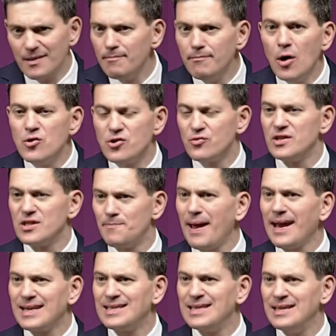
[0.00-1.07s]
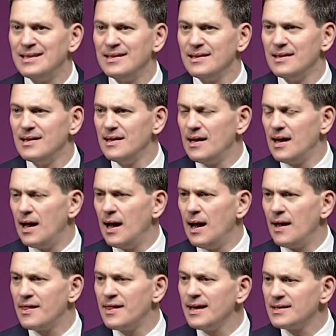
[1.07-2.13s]
the most respected
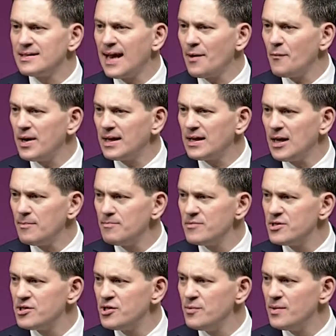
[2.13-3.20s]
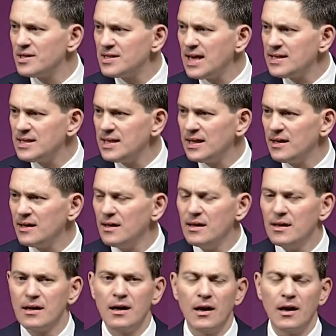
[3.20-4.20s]
uh, think tank when it comes to assessing